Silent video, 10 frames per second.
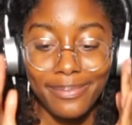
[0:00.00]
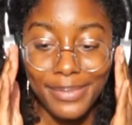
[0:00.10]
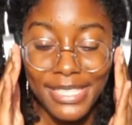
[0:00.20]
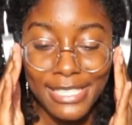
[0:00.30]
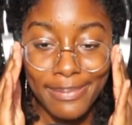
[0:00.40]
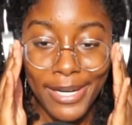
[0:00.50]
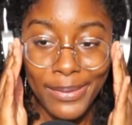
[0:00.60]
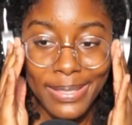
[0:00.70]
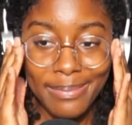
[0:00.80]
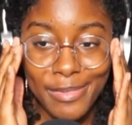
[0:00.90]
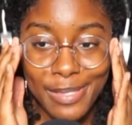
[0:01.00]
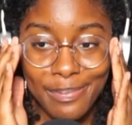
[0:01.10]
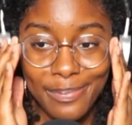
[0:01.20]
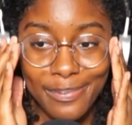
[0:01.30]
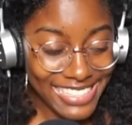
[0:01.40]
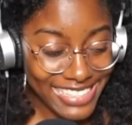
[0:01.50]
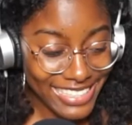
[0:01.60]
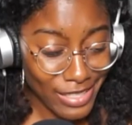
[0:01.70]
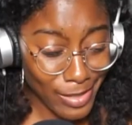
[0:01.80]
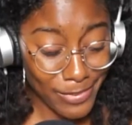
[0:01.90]
Please bear with me.
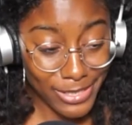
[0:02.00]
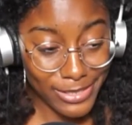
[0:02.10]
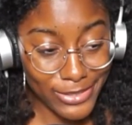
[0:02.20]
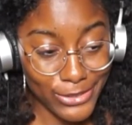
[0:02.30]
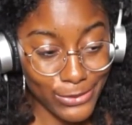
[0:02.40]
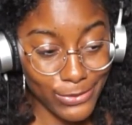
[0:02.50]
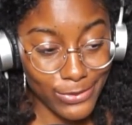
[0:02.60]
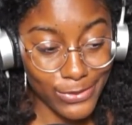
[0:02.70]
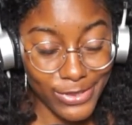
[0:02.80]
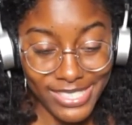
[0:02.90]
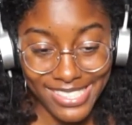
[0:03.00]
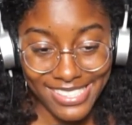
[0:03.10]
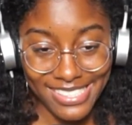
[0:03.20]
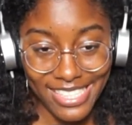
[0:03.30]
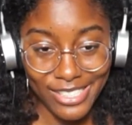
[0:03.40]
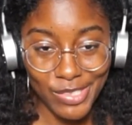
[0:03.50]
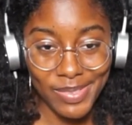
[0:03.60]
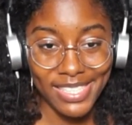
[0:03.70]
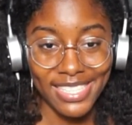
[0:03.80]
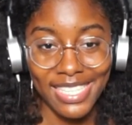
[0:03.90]
I've been on YouTube for four years now. You
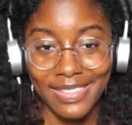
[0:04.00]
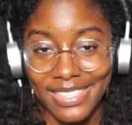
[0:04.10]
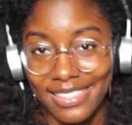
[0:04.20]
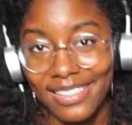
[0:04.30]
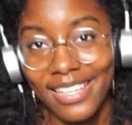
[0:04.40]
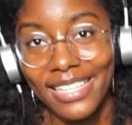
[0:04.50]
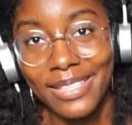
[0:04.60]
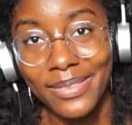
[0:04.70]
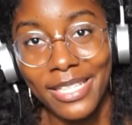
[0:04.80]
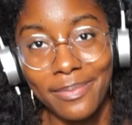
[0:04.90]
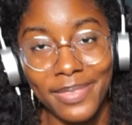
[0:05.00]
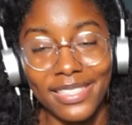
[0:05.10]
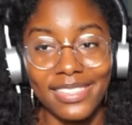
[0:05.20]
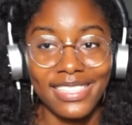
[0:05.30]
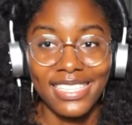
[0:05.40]
would think I'd get the lighting right, but...